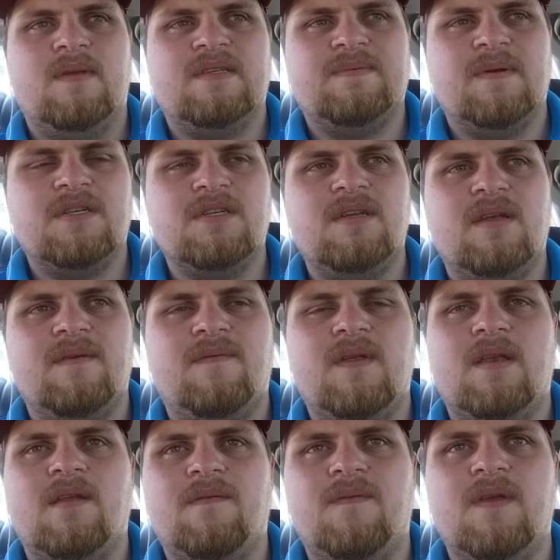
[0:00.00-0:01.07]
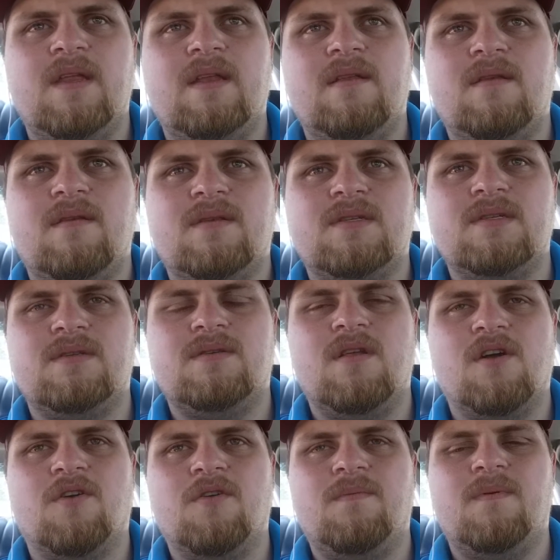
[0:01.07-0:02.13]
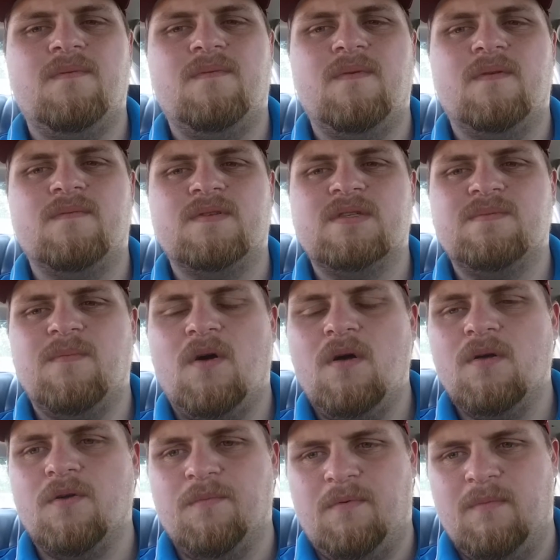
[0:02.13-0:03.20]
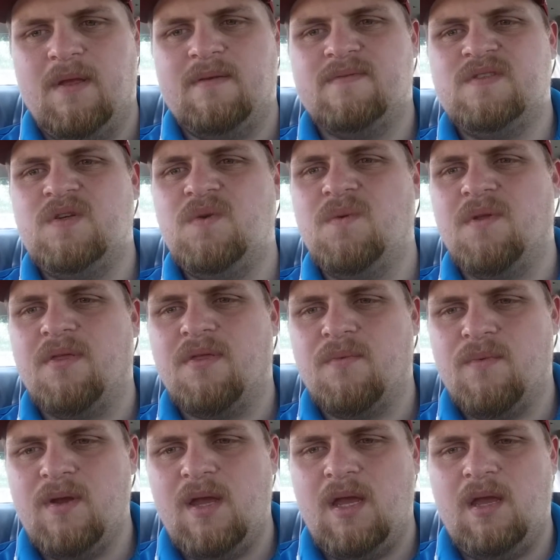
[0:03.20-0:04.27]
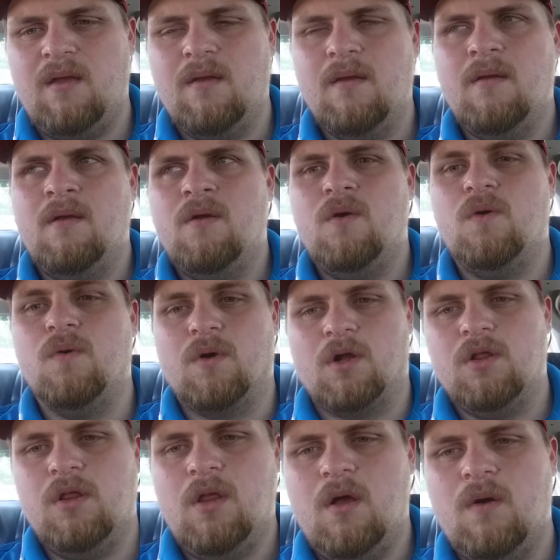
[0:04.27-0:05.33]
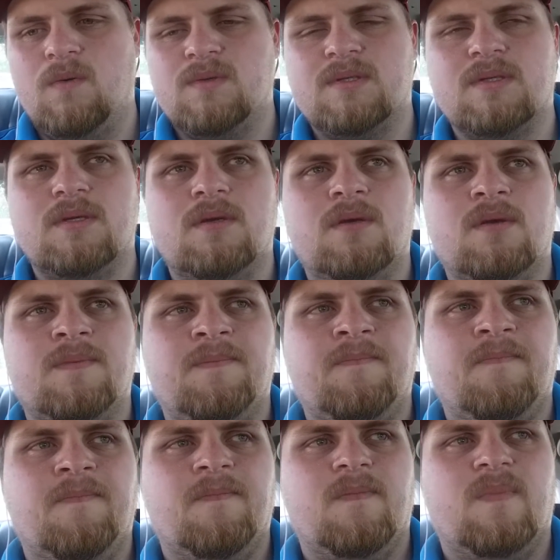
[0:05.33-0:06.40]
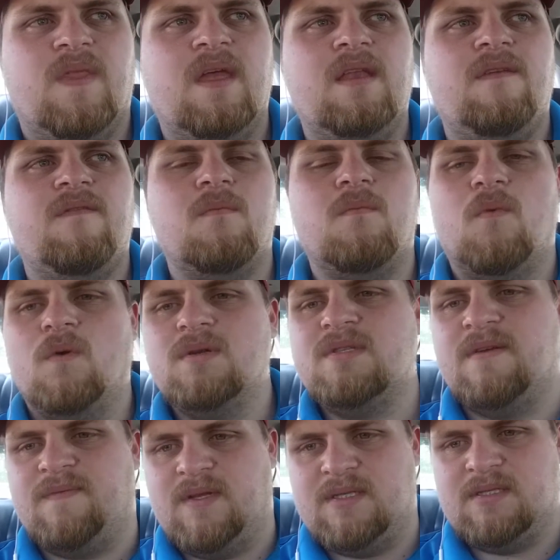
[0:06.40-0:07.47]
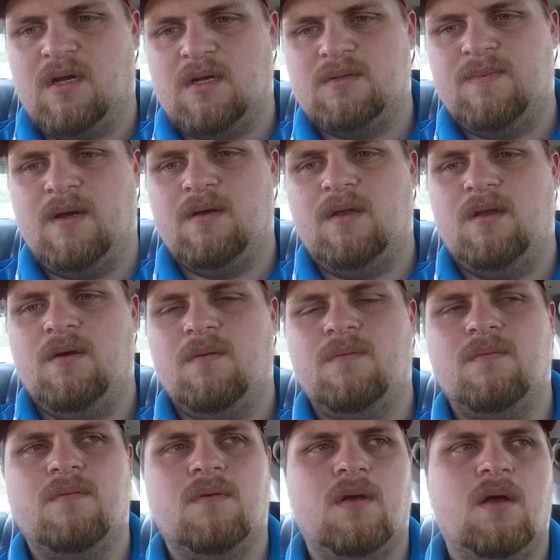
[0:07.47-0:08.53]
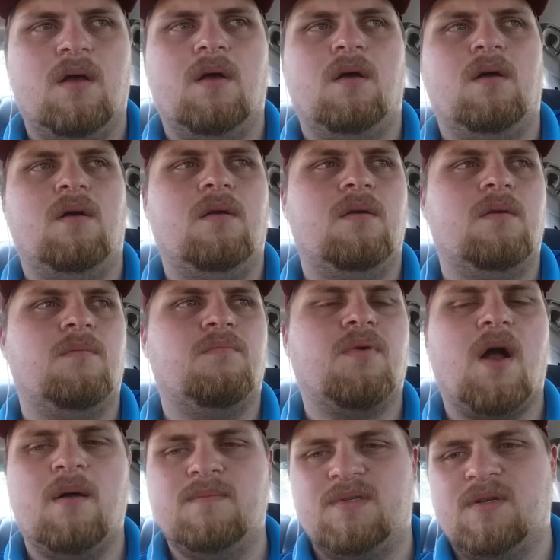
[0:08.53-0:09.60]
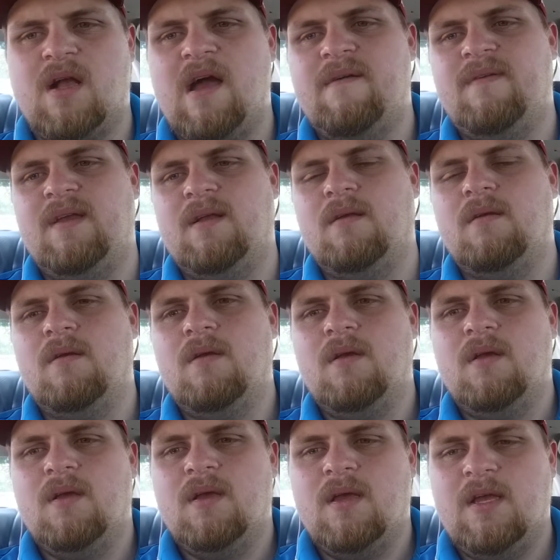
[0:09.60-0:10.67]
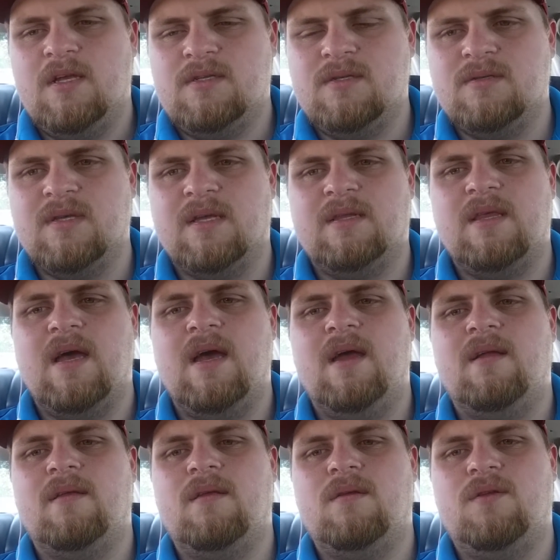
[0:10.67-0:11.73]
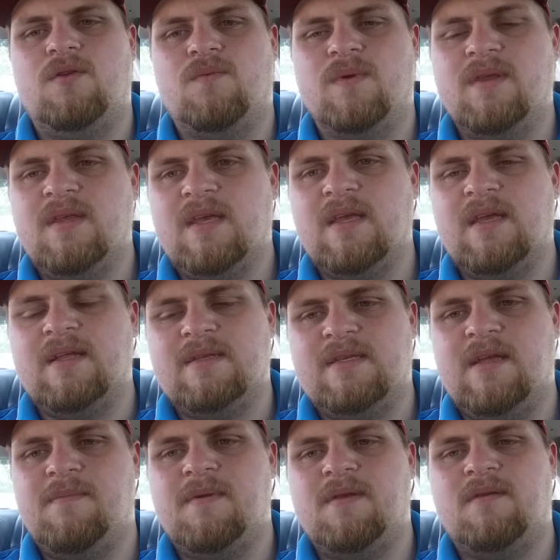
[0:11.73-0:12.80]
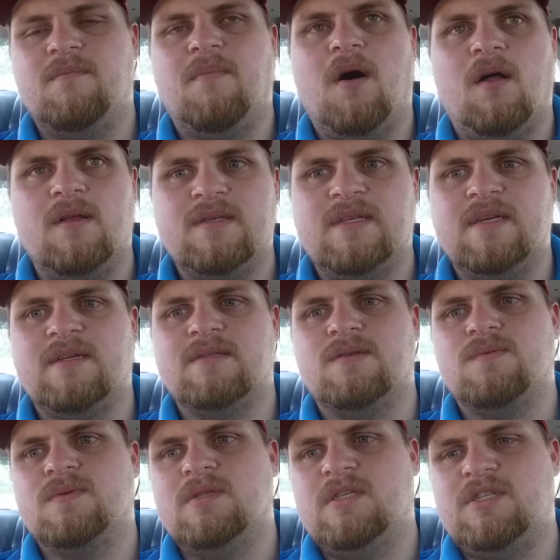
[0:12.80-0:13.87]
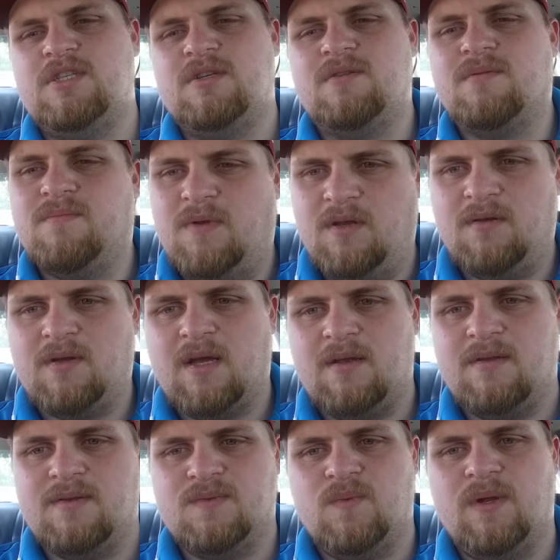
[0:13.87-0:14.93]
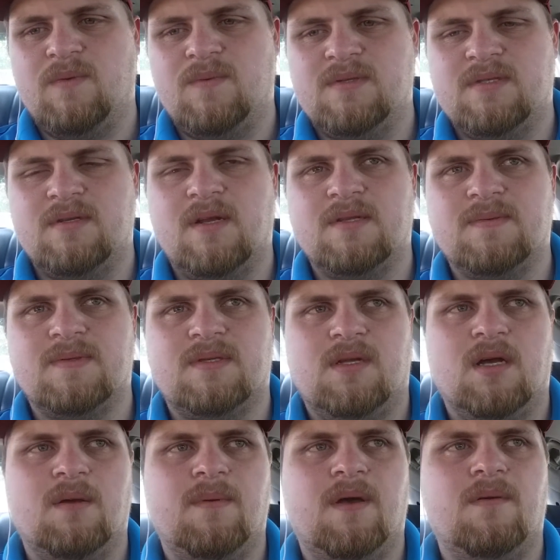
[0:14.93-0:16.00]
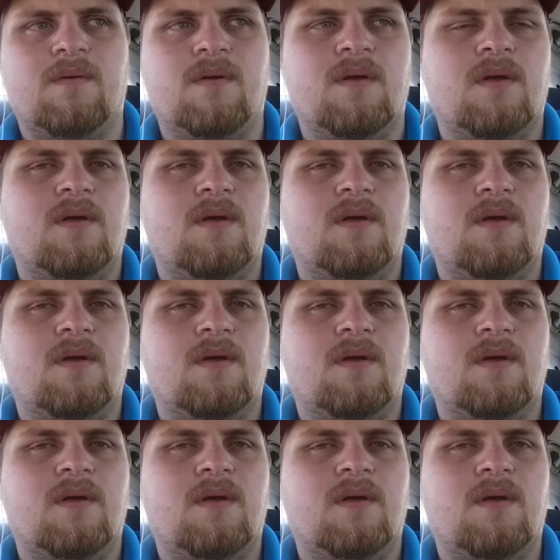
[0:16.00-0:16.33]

Especially if you get into a group of small group of men of 2 or 3 who are close, then even more stuff talked about. Problems you're having, issues like that. You really can get deep into politics or religion or kind of those weird ones you're not supposed to talk about.